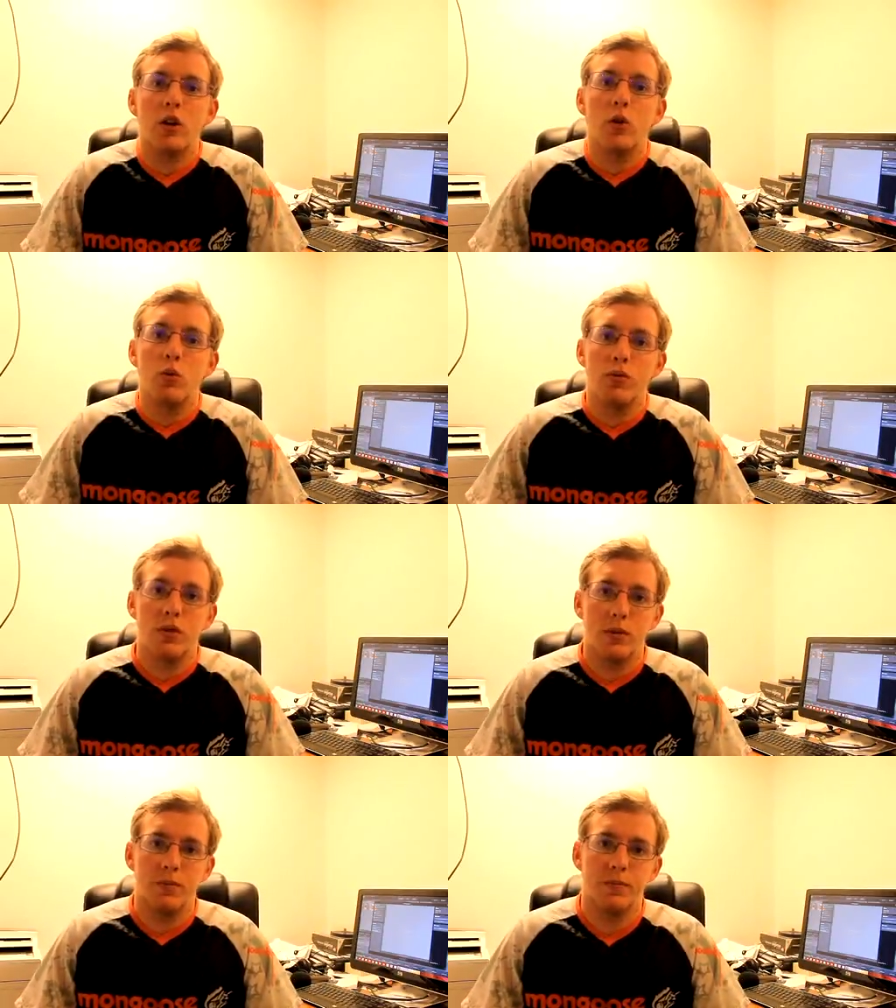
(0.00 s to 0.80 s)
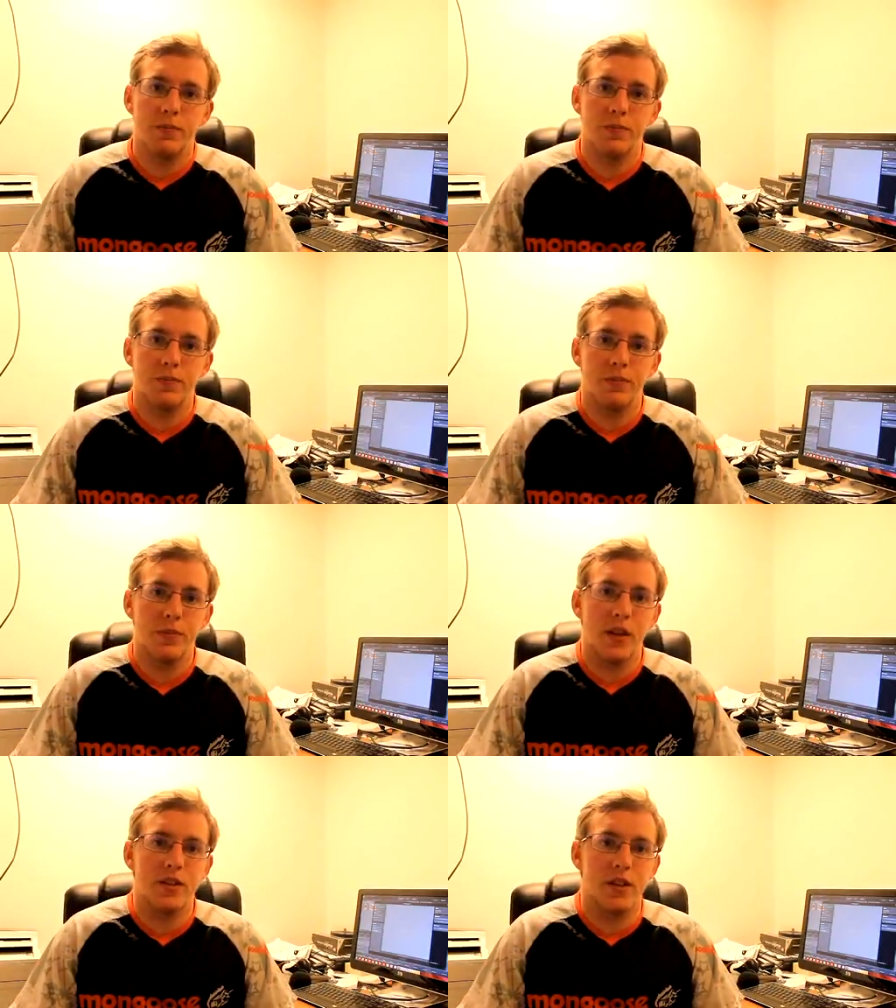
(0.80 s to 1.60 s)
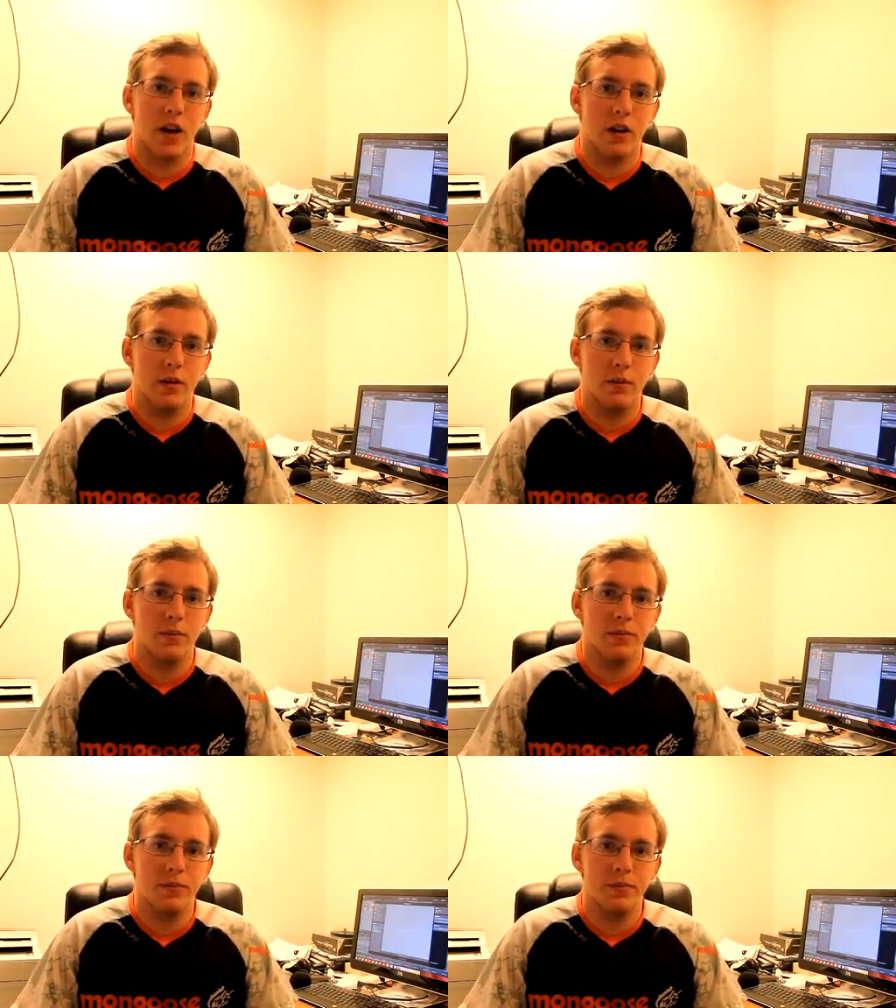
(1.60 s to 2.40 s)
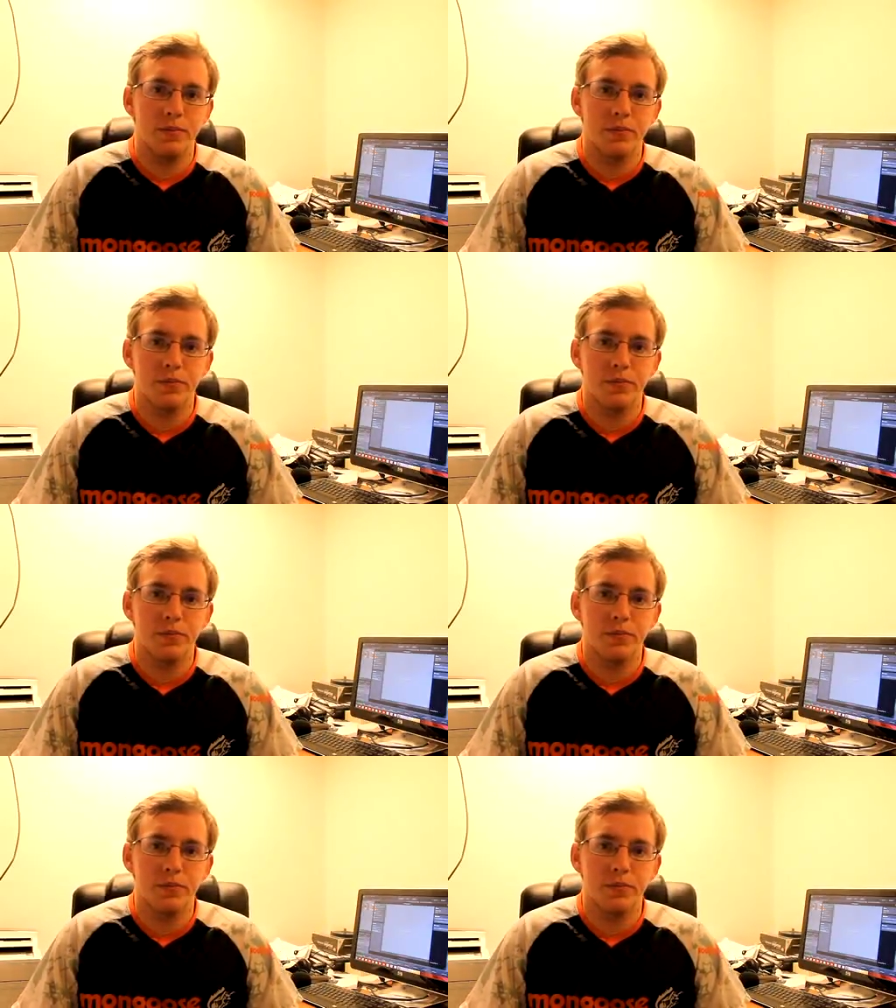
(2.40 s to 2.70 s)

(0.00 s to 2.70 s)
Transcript: you done goofed. They suck.